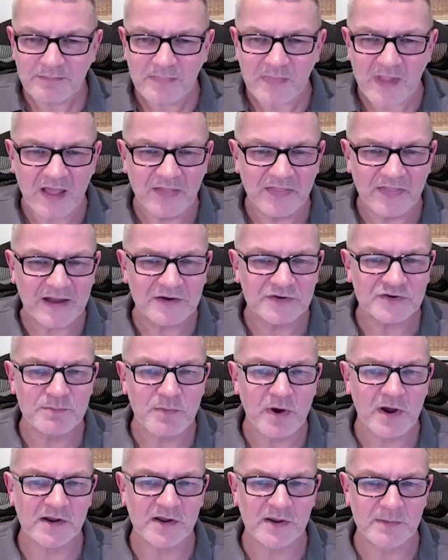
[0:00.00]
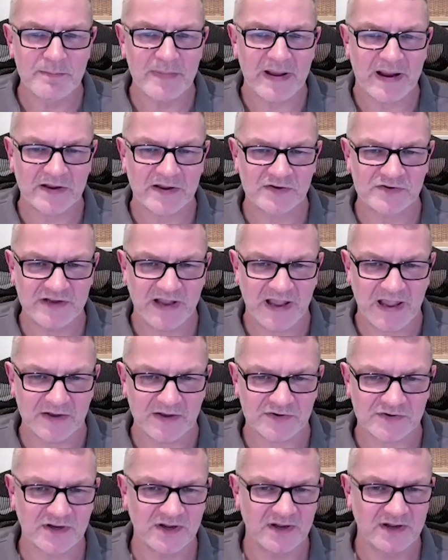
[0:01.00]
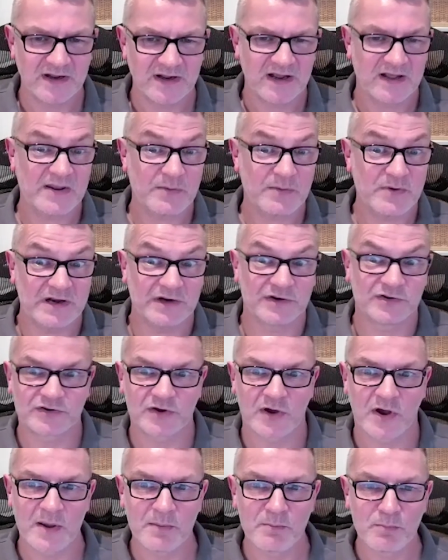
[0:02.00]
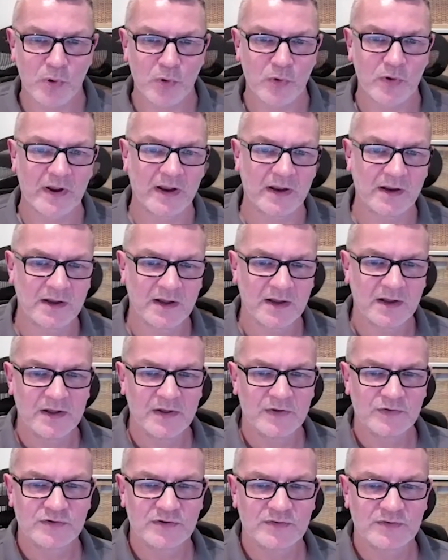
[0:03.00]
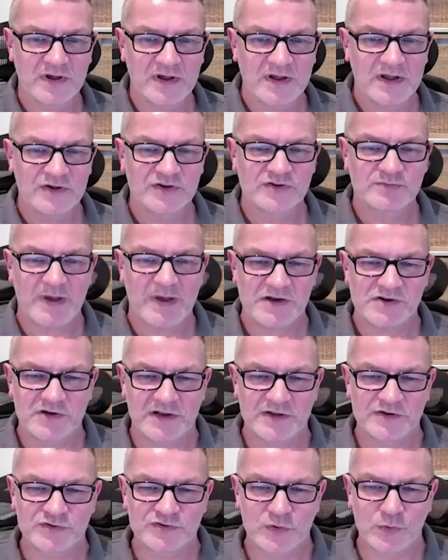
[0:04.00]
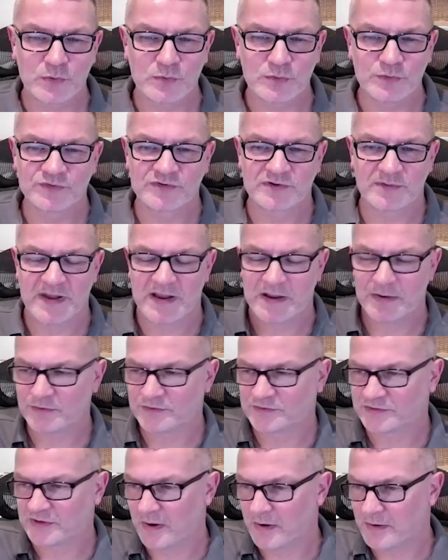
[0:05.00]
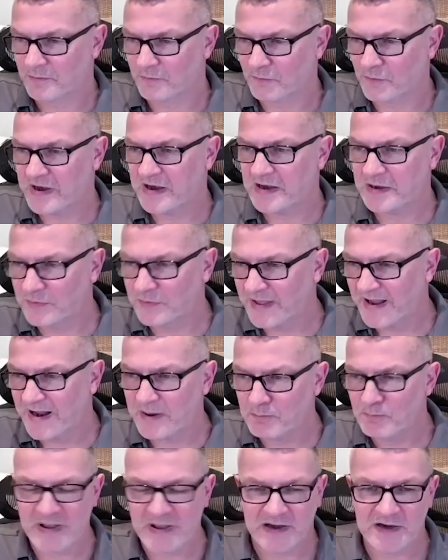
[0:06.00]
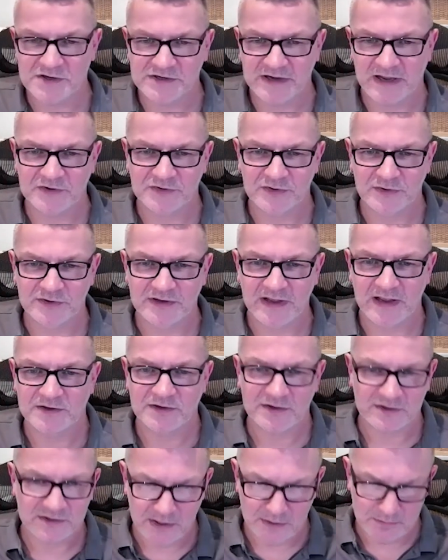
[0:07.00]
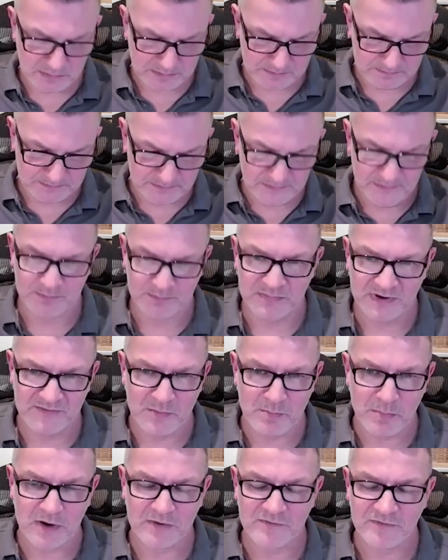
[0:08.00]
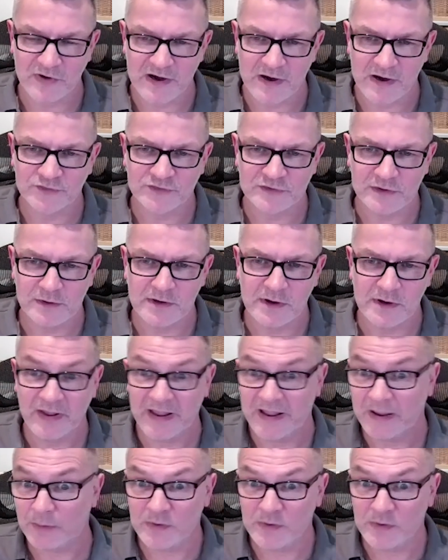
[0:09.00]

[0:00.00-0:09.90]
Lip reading: And the answer might come back as yes. And then we need to start employing sort of specialist tools to be able to go and read that embedded JSON data. So bit of a plug for Eon Studio here.